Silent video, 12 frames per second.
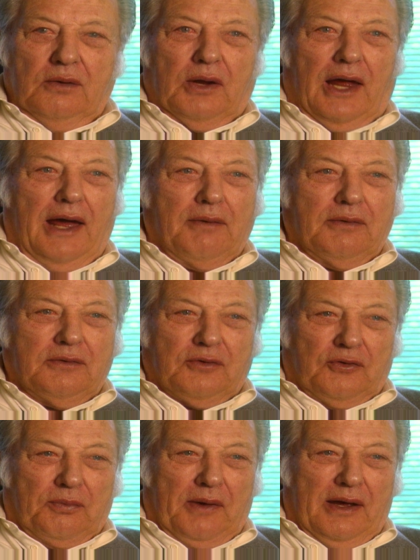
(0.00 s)
Well, I would
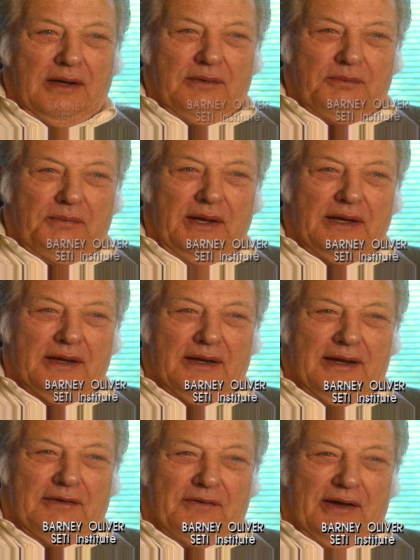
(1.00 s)
respond
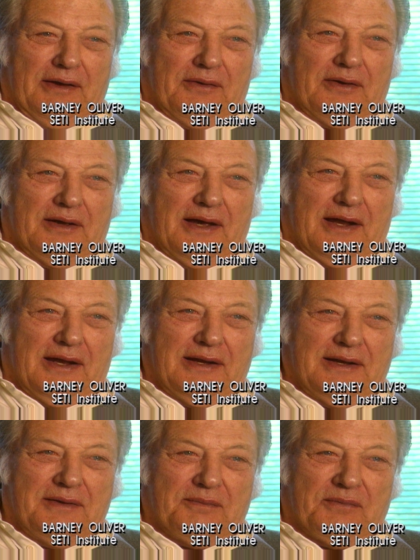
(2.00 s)
immediately if I got
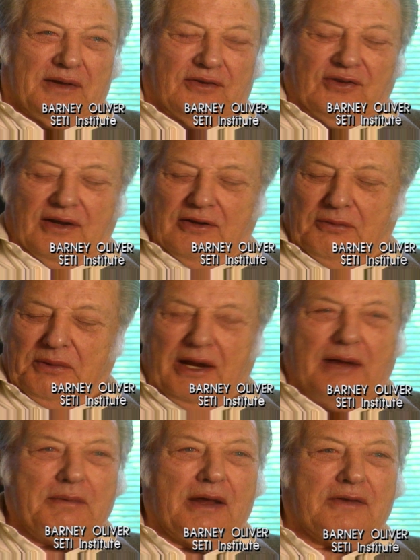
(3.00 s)
a, a signal, but
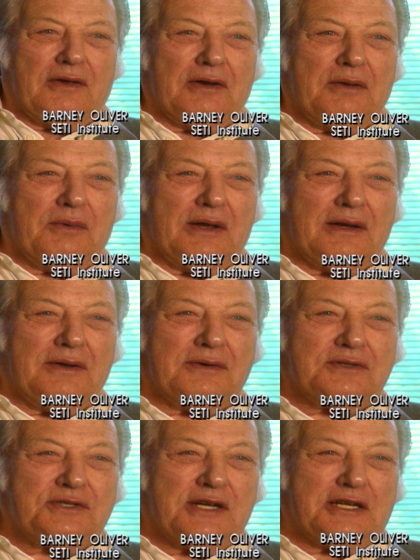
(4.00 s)
I'm not the only one
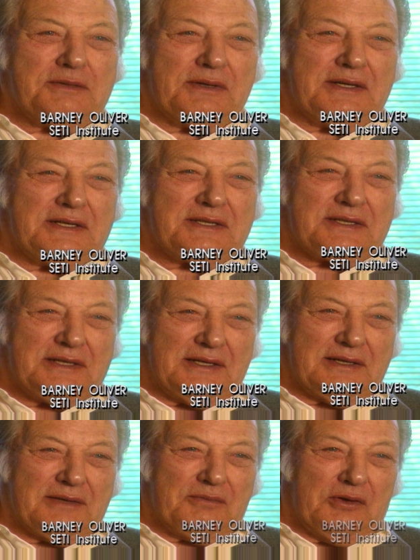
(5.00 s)
whose judgment is
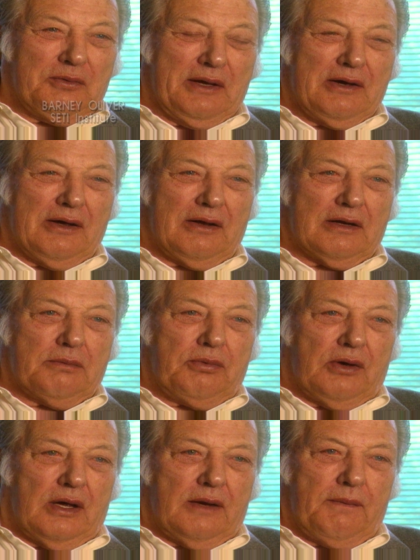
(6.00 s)
uh, will be called
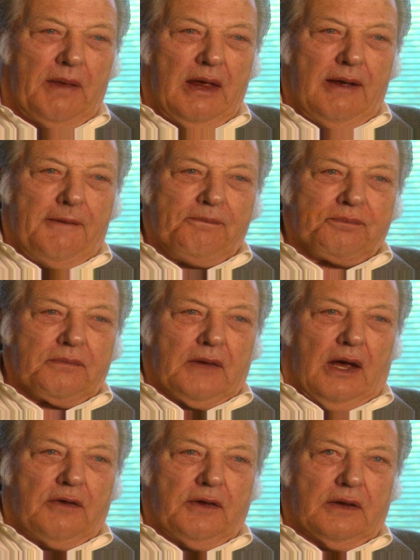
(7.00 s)
upon.
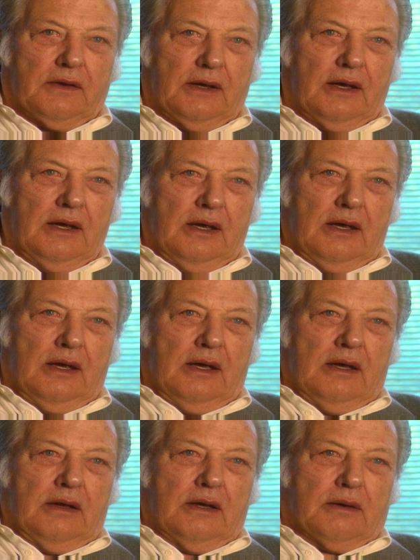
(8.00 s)
I think the,
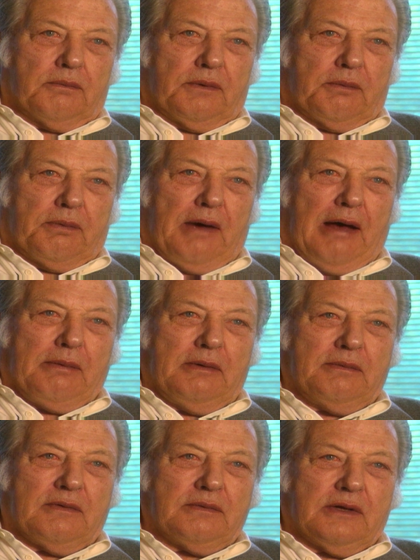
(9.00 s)
the, the
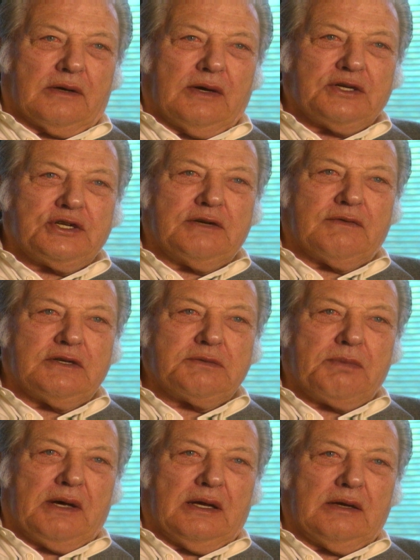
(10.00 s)
problem, of the question of
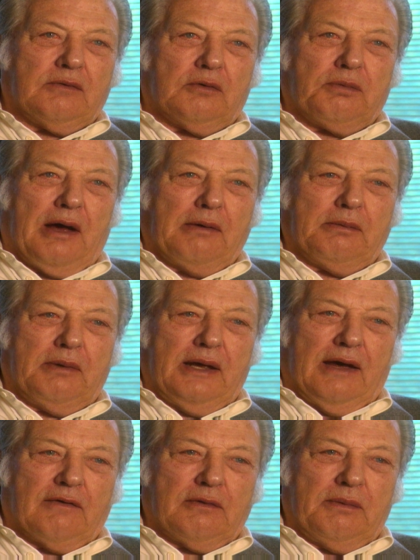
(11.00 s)
responding will probably
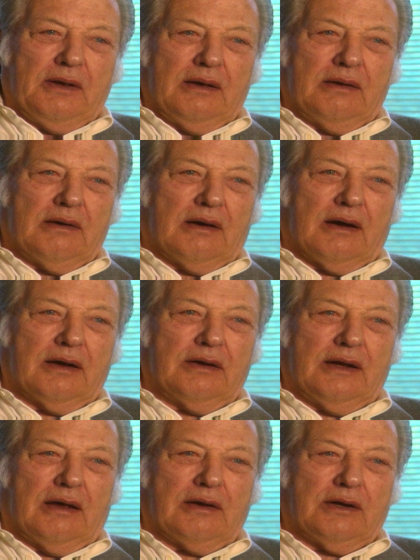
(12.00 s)
have to be
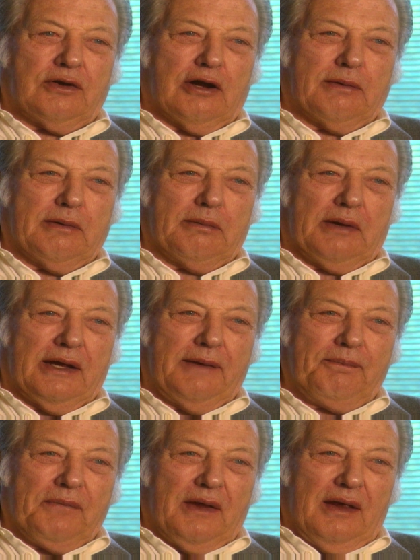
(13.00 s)
argued out interminably,
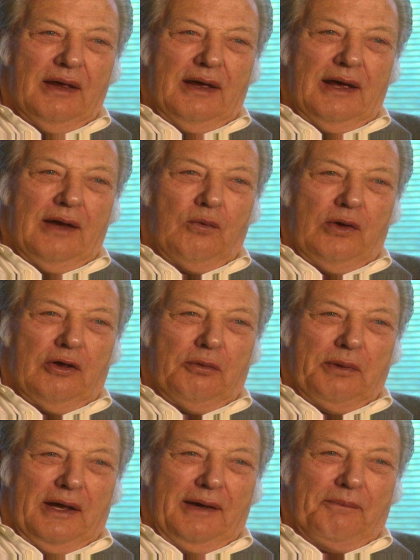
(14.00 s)
and will
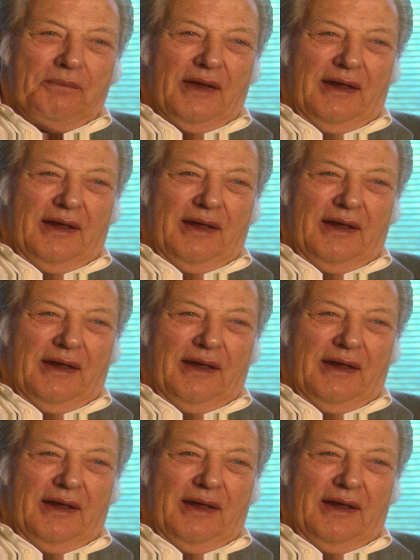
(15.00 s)
be.